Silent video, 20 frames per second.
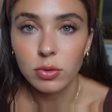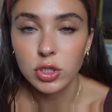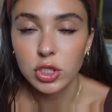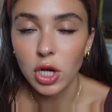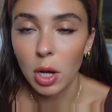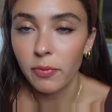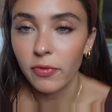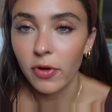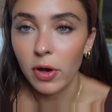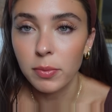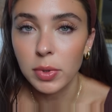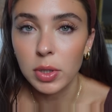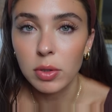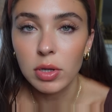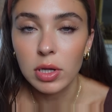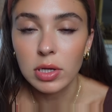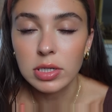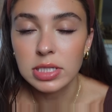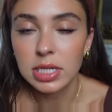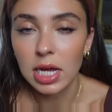Shop Fawn
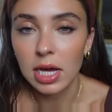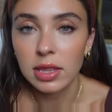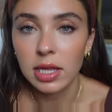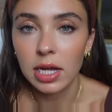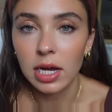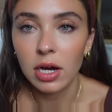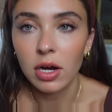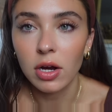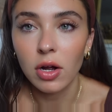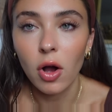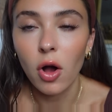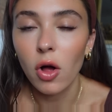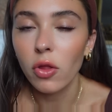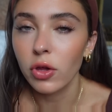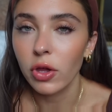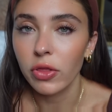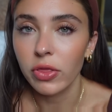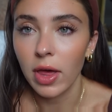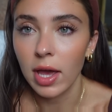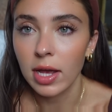Beauty is down there, all the
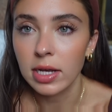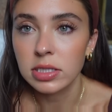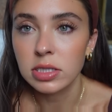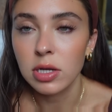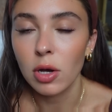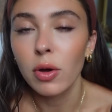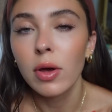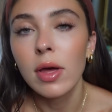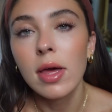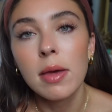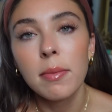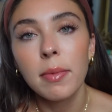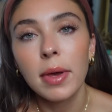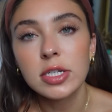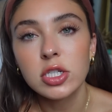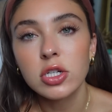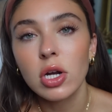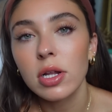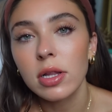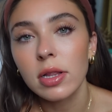good things. So make
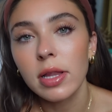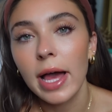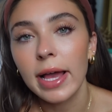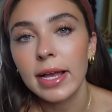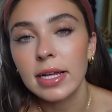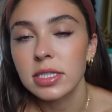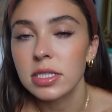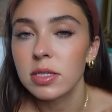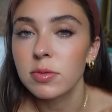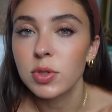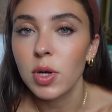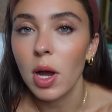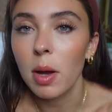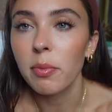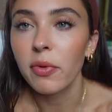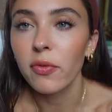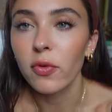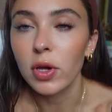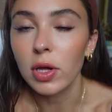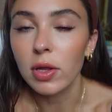sure to like and subscribe
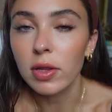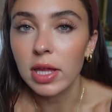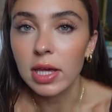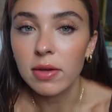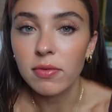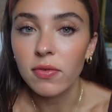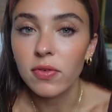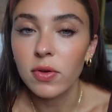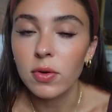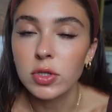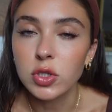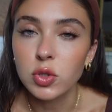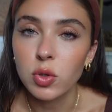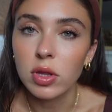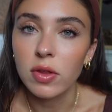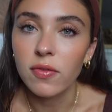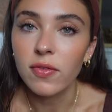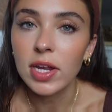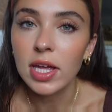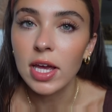before you leave if you enjoyed
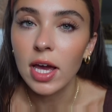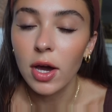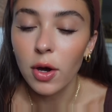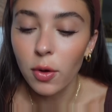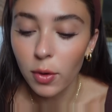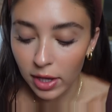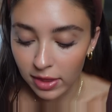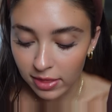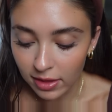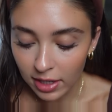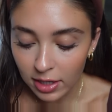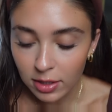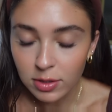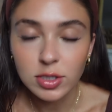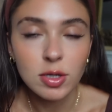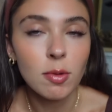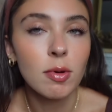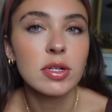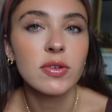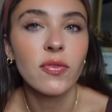the video, and thank you
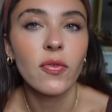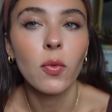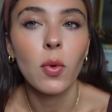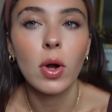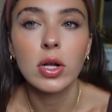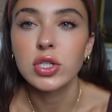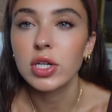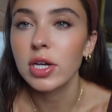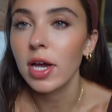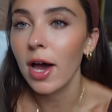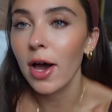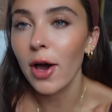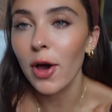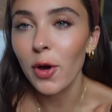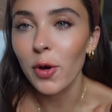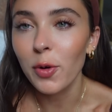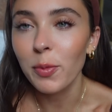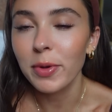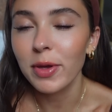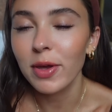so much for watching. I
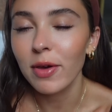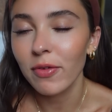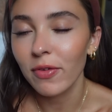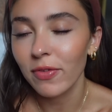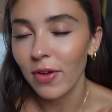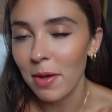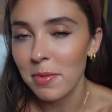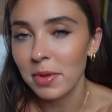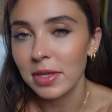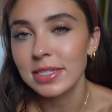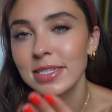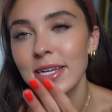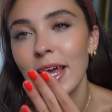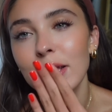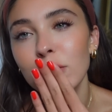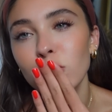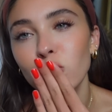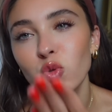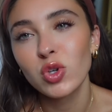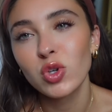hope you have a fabulous day.